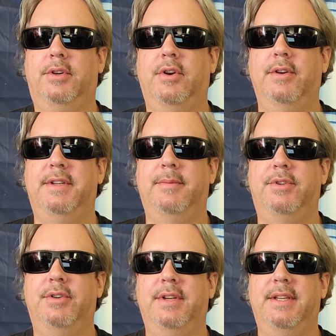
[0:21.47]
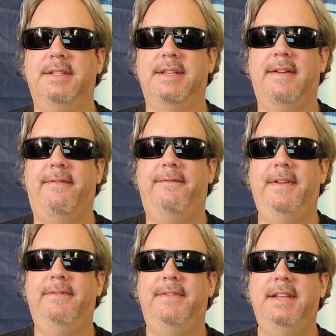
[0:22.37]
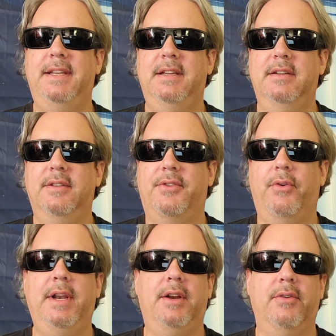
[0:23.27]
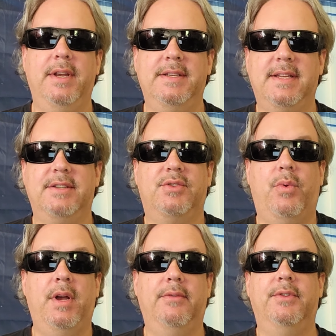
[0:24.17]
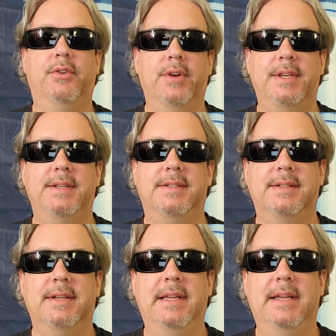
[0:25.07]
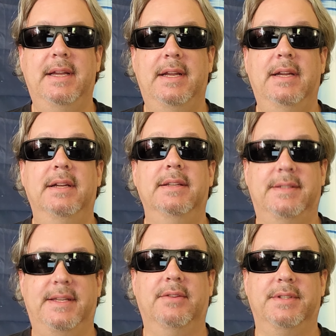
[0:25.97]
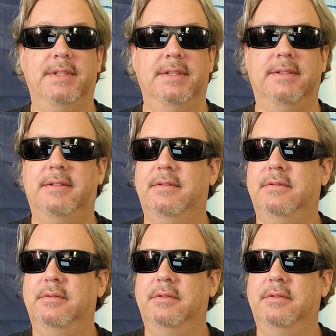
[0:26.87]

The current temperature is 53 degrees, that's 12 degrees Celsius.